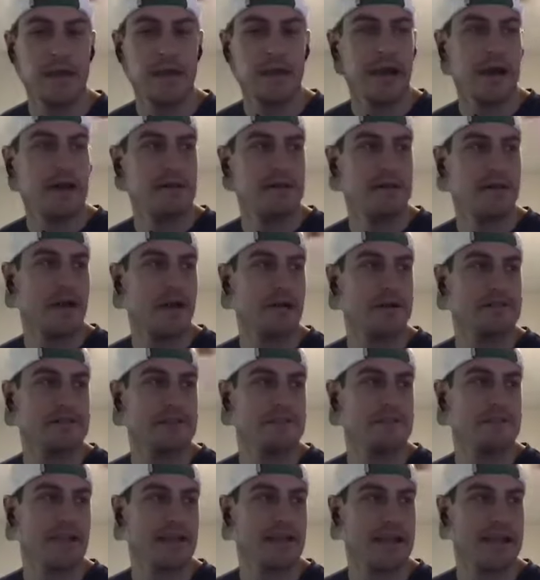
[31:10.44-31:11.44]
know. It seems
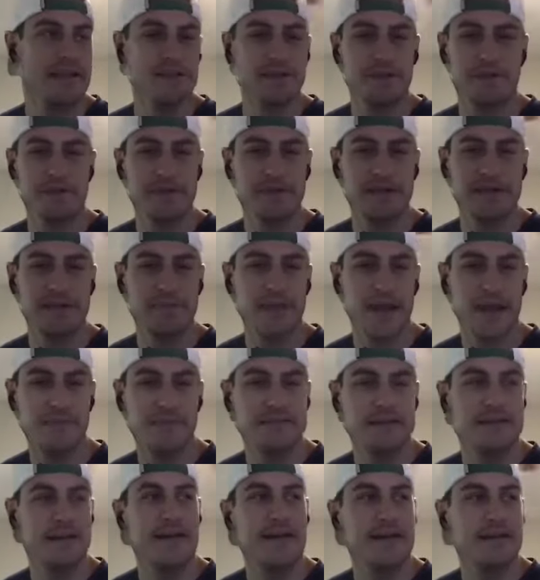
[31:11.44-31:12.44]
like injury maybe
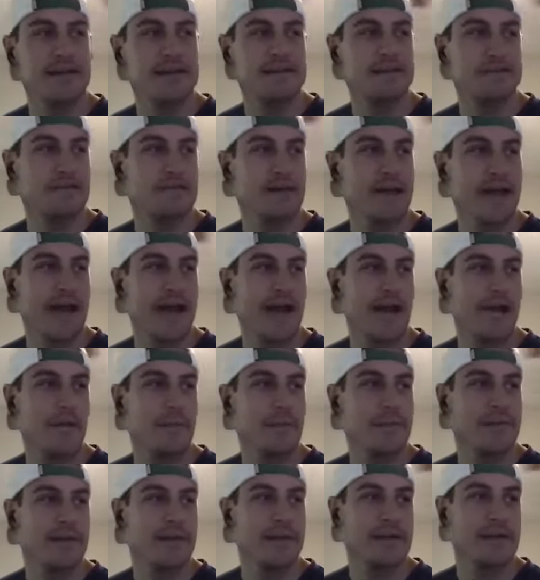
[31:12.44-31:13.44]
taken into account, but
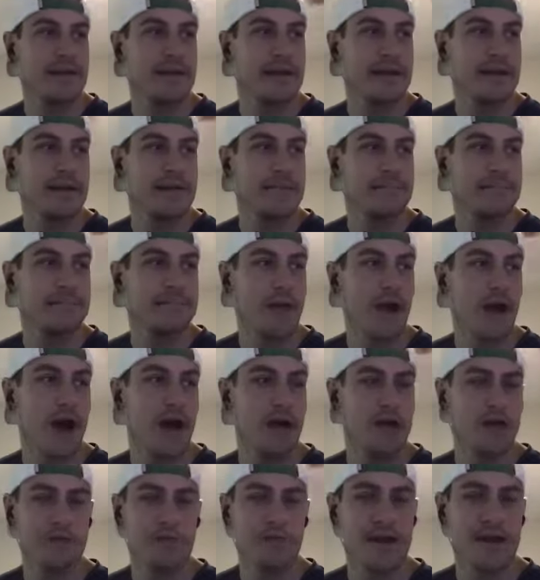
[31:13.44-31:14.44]
then again,
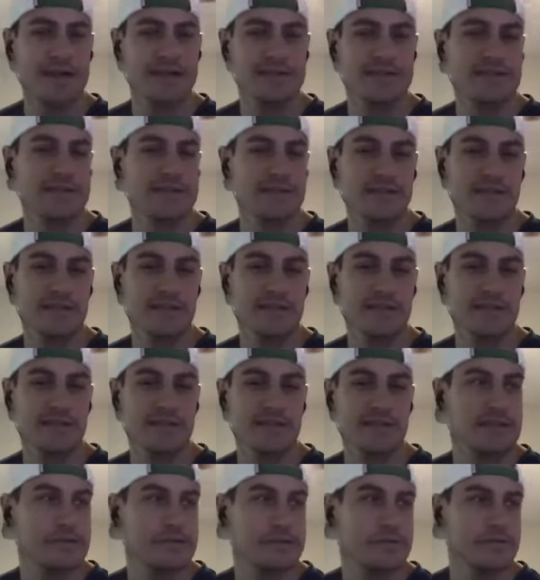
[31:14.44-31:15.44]
auto racing's
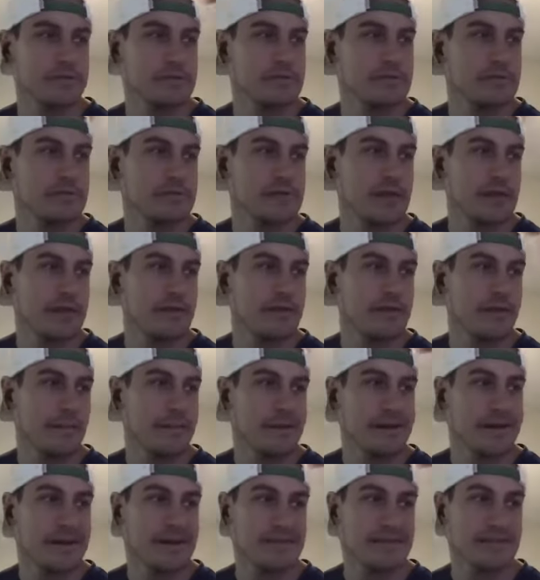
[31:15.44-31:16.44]
32. So I
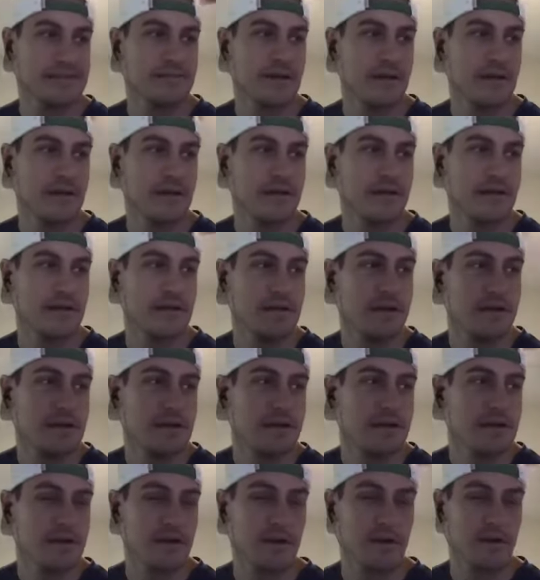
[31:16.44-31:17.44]
mean, I guess you
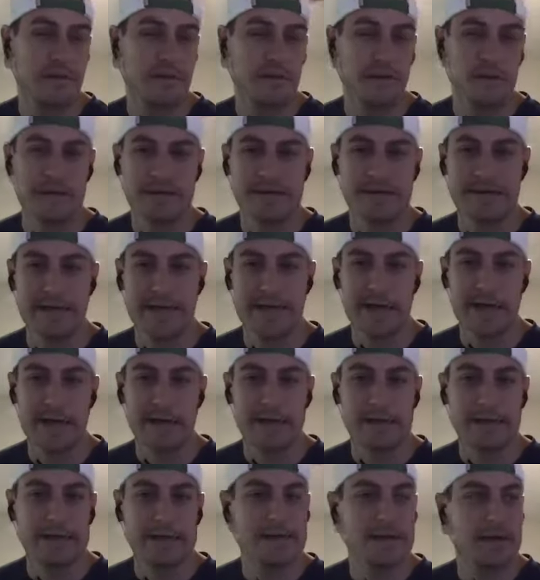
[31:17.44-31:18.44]
can only really
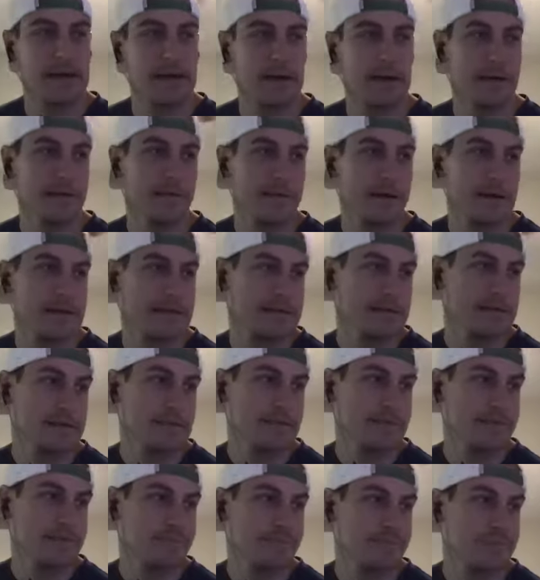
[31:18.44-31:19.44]
die in auto
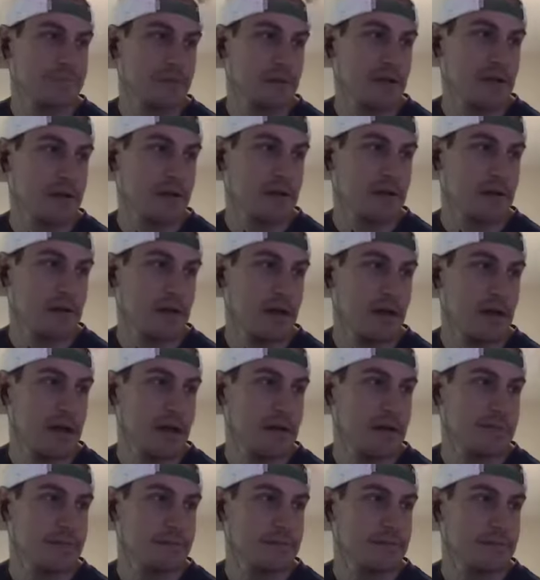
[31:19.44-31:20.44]
racing.
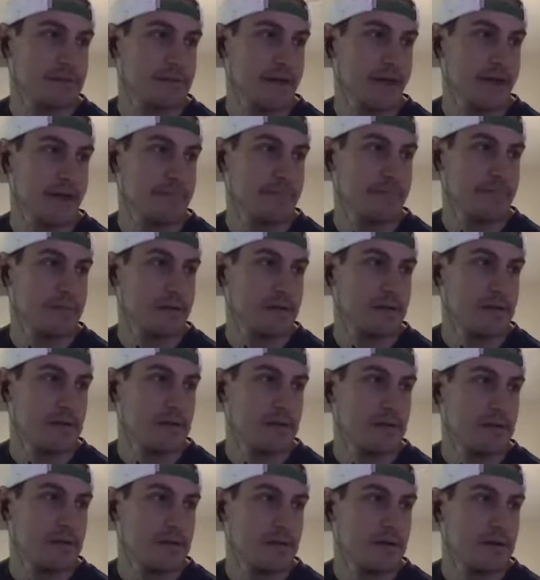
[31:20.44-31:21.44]
So yeah.
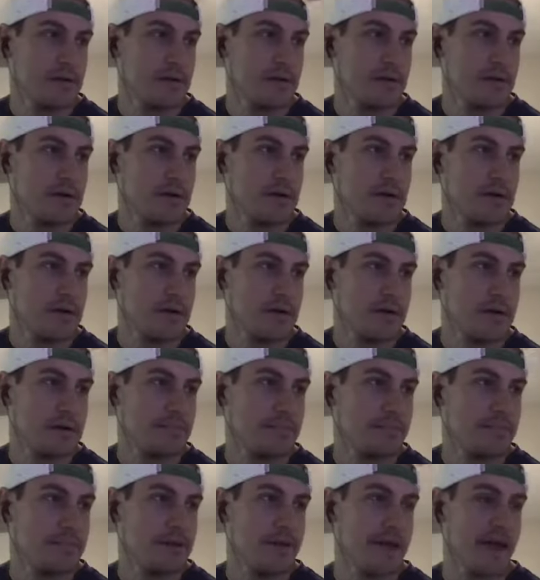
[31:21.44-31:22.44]

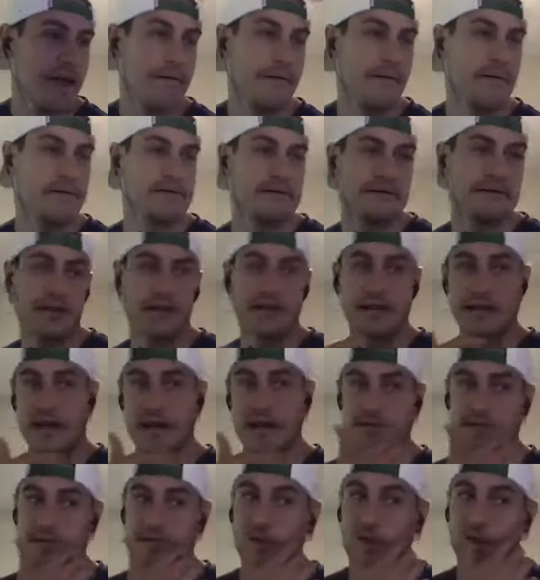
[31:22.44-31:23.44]
But yeah, I just thought that
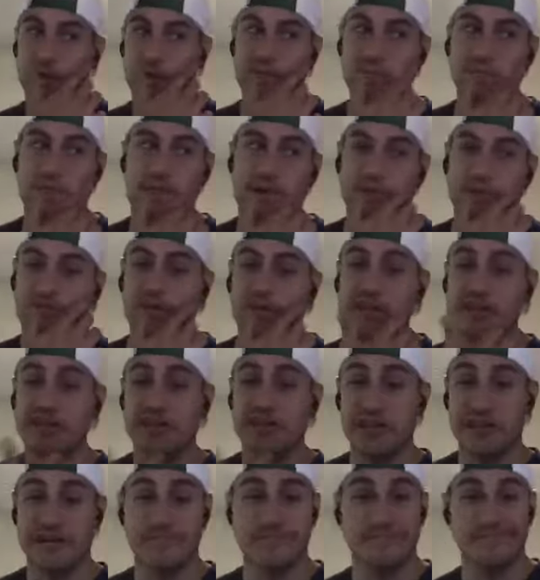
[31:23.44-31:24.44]
was funny.
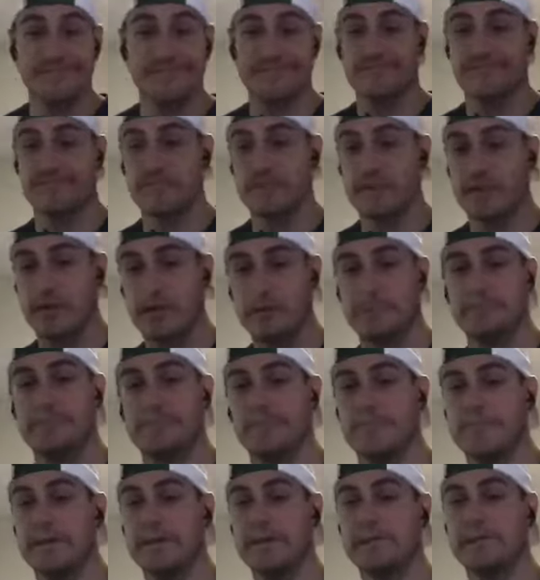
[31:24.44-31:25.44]
Fishing,
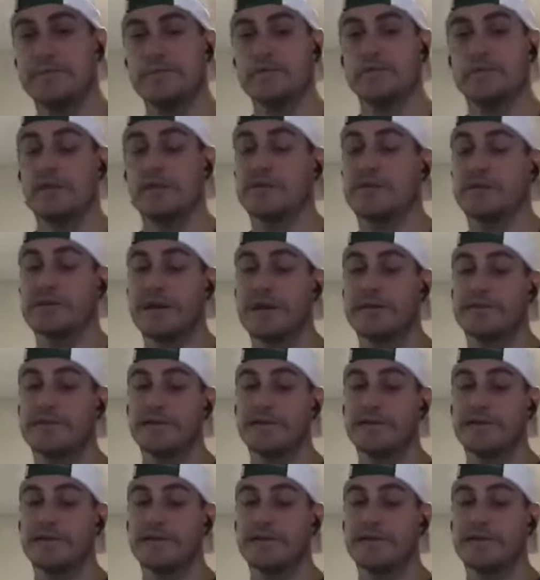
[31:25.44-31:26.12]
and there's hooks out there,